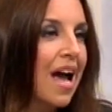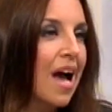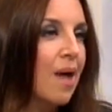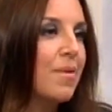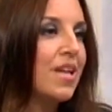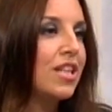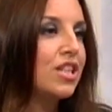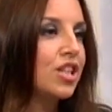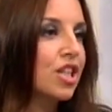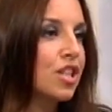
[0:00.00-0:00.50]
I
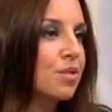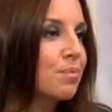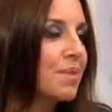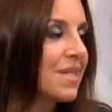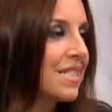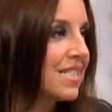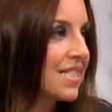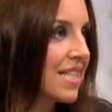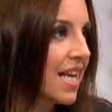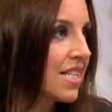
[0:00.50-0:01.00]
mean, just
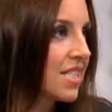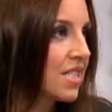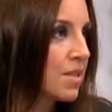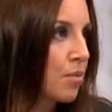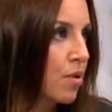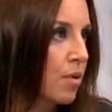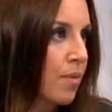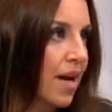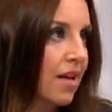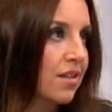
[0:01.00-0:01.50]
be
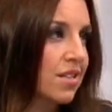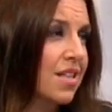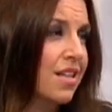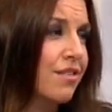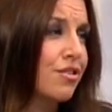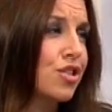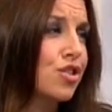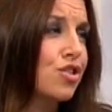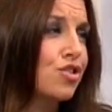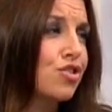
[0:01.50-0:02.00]
sensible about it.
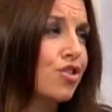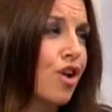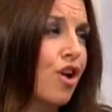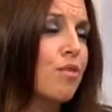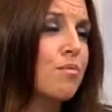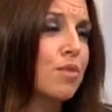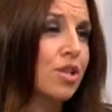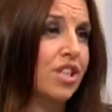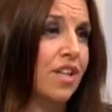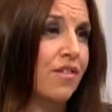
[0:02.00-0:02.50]
There is
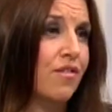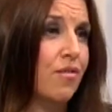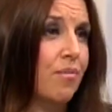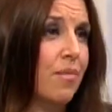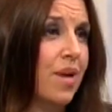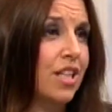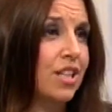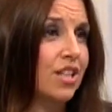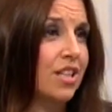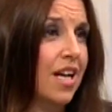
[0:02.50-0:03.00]
so much
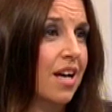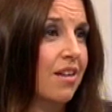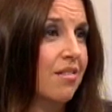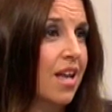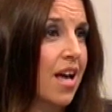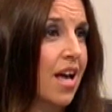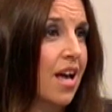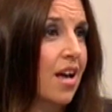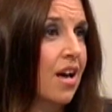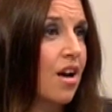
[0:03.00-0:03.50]
information out
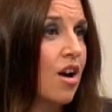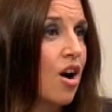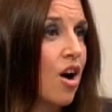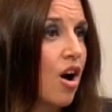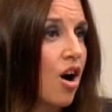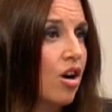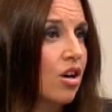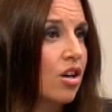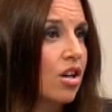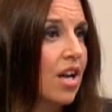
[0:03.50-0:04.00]
there
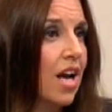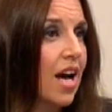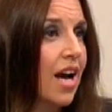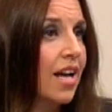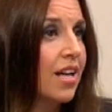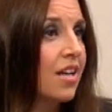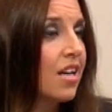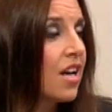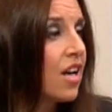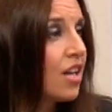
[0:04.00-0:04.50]

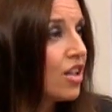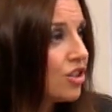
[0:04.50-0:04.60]
online.